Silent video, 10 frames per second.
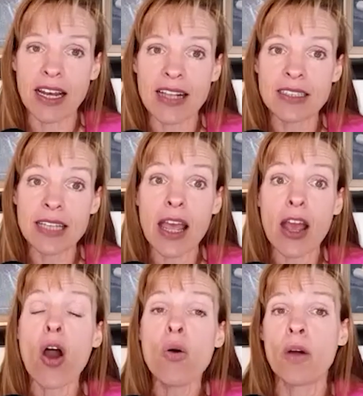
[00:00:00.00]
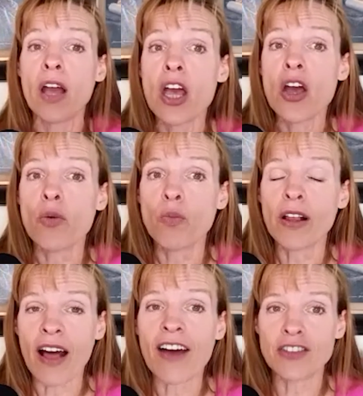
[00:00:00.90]
and say, oh,
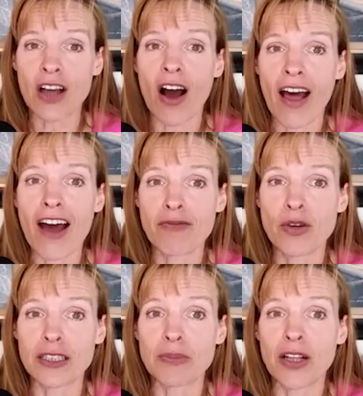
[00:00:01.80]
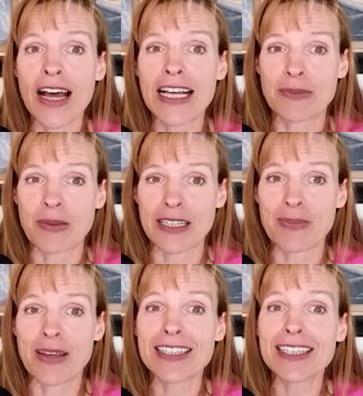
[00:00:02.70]
we'll have to all have multiple husbands
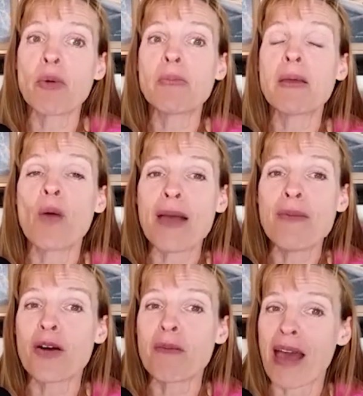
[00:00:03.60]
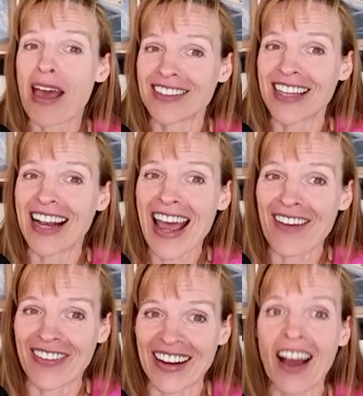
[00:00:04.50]
because there will be way more males in
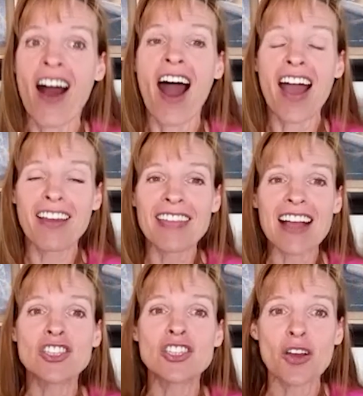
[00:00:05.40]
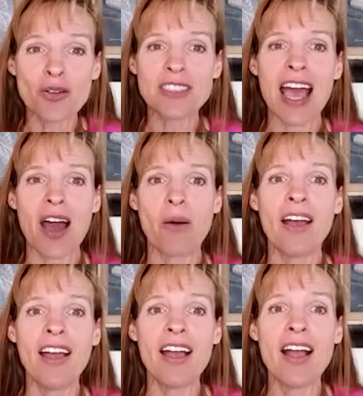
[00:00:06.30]
heaven? That shows how
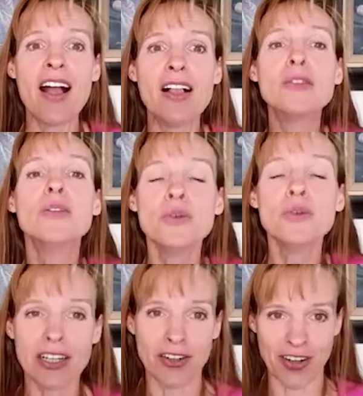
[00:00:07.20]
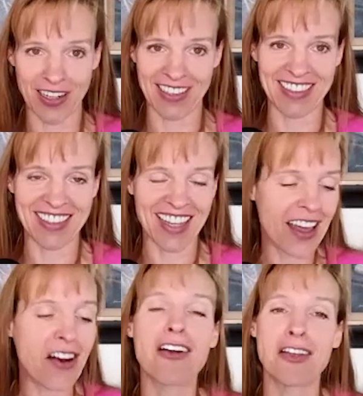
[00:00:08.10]
ludicrous
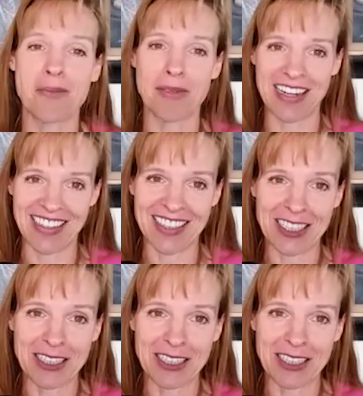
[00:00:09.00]
that argument is.